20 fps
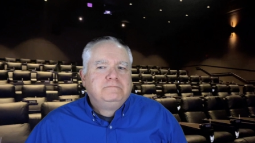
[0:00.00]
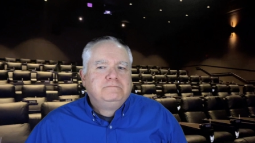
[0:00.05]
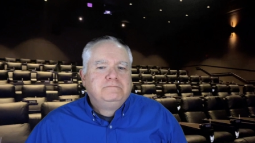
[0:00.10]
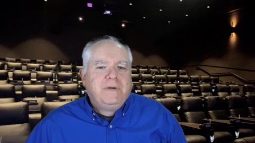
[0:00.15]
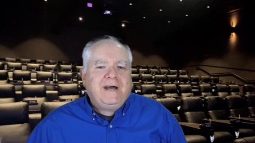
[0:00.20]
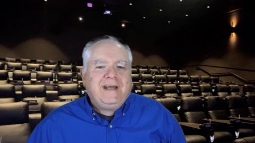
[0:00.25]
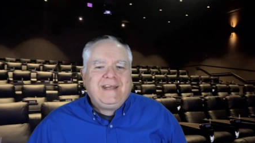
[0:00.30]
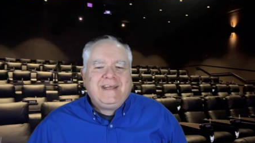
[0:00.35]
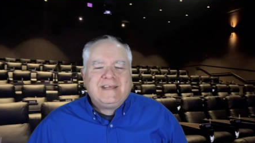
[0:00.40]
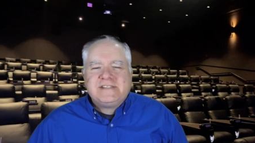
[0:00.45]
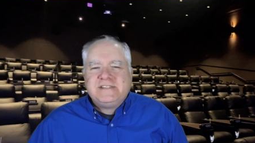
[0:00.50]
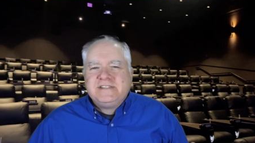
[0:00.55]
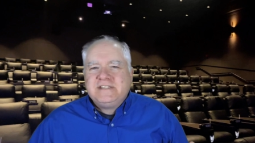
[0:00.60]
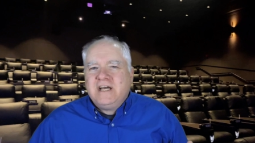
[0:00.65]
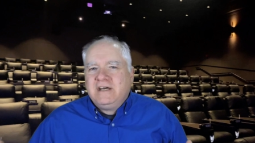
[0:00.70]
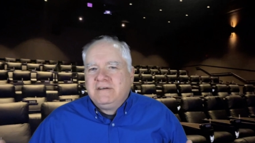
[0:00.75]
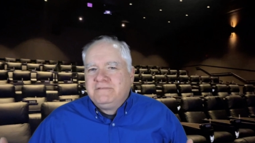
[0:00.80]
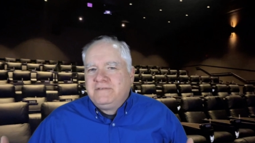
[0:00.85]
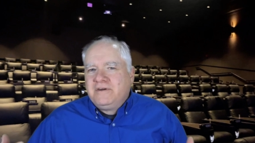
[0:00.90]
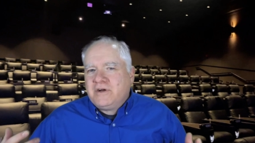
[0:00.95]
but it's
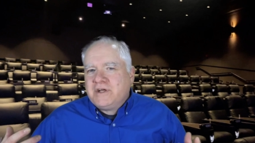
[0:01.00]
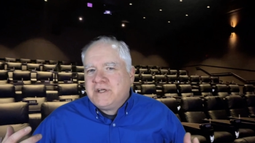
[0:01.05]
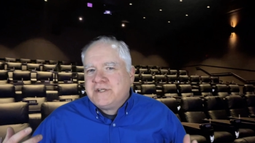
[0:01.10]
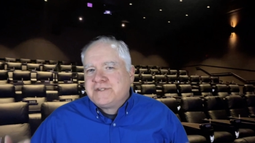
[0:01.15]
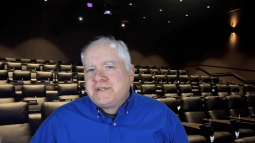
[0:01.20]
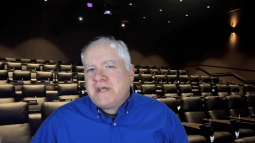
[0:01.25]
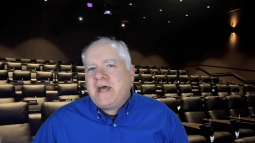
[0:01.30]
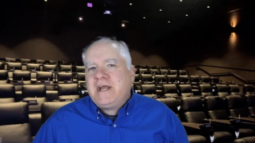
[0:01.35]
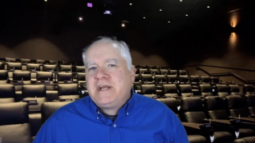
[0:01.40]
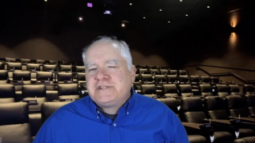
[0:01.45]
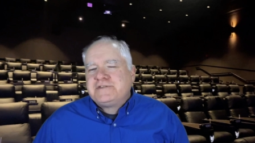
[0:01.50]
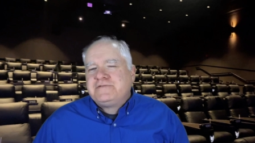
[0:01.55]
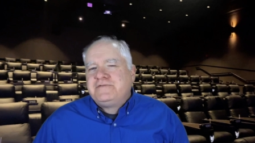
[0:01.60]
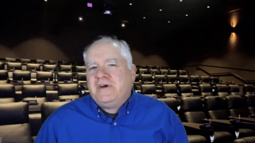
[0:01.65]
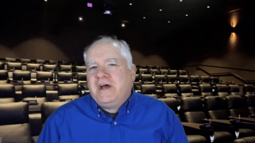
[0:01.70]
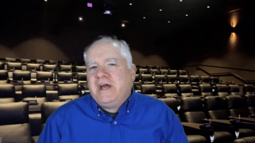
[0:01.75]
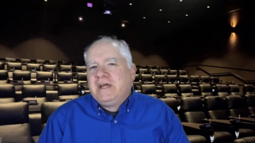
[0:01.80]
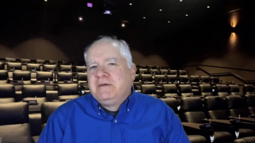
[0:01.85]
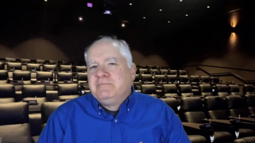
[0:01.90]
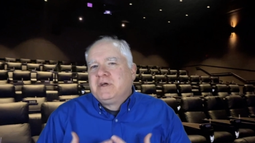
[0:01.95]
not very
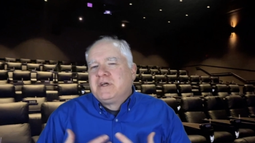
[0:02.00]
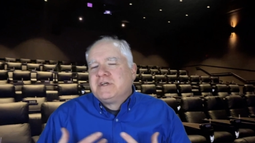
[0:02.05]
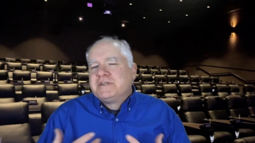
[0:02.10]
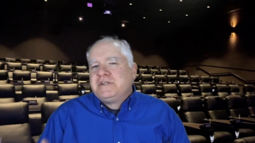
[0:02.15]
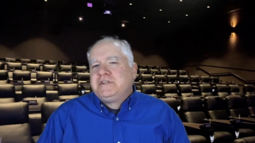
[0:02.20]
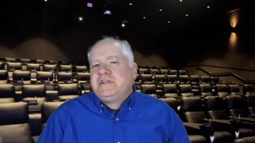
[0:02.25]
satisfying because